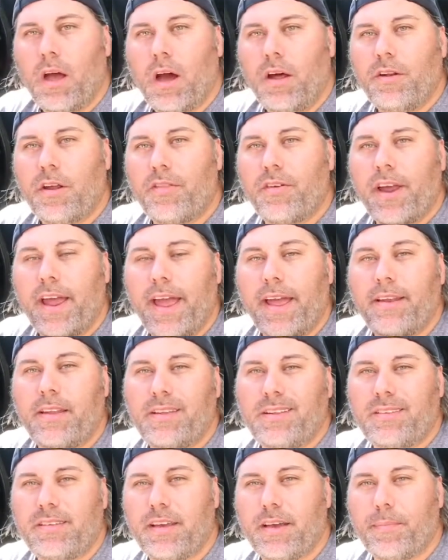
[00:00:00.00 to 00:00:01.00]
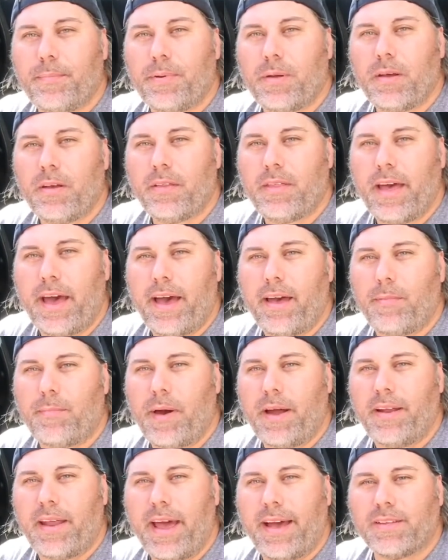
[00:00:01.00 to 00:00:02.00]
Another handy tip that
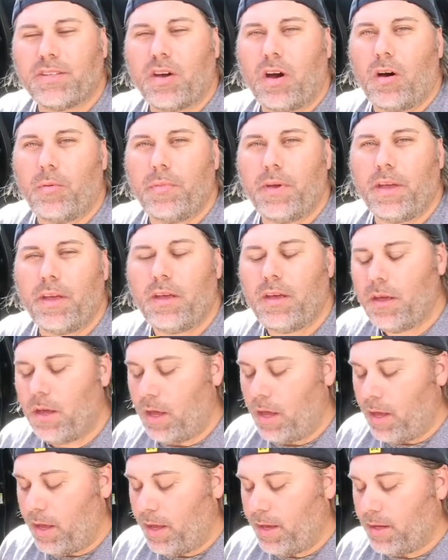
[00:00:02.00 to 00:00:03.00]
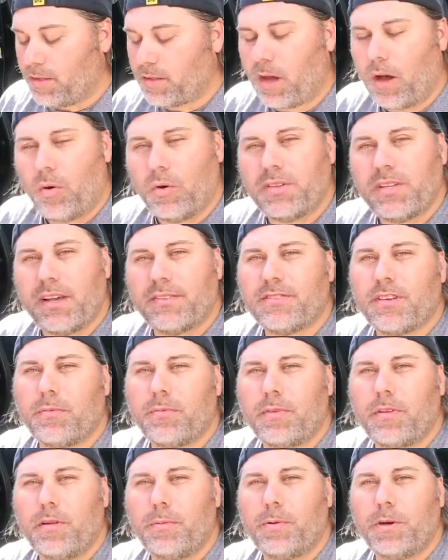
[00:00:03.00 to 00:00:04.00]
my dad taught me is always have
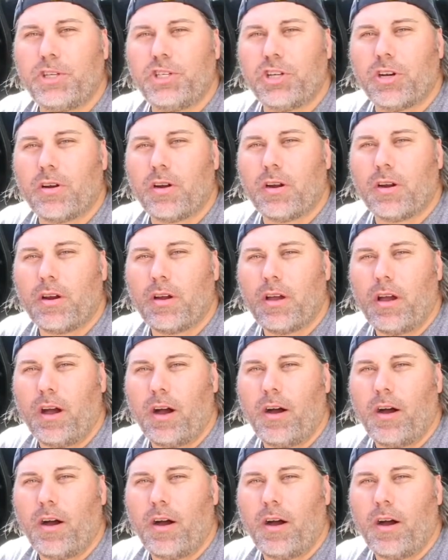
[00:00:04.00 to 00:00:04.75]
something to put your